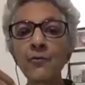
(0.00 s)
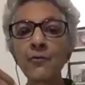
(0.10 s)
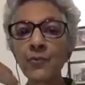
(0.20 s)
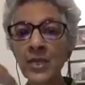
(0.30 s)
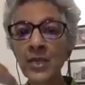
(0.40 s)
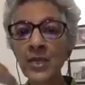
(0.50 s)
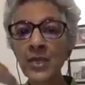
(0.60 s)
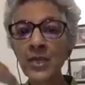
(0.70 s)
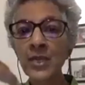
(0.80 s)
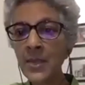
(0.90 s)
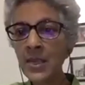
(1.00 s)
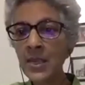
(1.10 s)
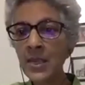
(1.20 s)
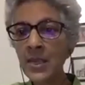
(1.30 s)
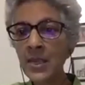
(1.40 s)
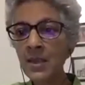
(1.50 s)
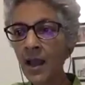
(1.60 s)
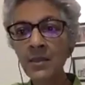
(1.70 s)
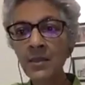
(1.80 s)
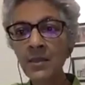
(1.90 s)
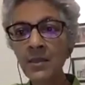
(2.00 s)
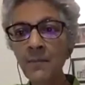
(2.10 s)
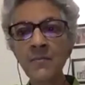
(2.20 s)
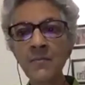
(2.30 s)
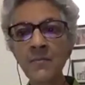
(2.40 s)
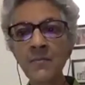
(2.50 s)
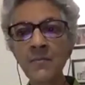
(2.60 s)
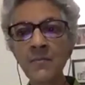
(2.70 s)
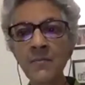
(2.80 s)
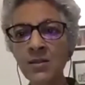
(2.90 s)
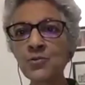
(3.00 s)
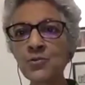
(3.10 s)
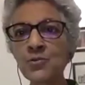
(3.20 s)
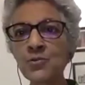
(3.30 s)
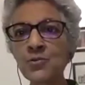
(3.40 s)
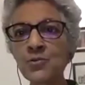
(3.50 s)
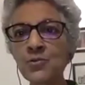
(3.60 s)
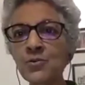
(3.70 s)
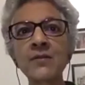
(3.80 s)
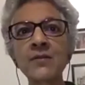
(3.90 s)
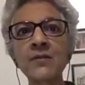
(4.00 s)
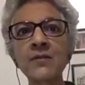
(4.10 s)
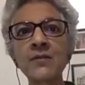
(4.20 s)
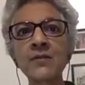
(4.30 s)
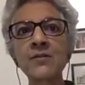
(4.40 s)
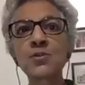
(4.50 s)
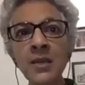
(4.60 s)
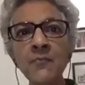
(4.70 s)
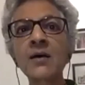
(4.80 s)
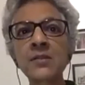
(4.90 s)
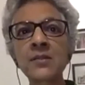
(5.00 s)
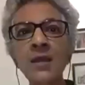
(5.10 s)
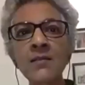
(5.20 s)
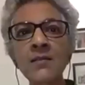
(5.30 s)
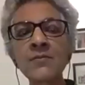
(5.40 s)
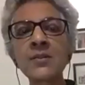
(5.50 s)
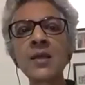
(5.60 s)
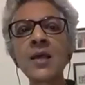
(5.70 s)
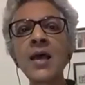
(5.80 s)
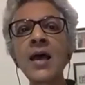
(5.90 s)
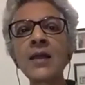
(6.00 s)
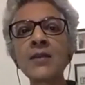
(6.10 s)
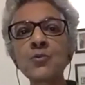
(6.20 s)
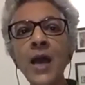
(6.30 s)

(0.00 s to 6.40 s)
really be, I mean, the pandemic is an opportunity for us to be with ourselves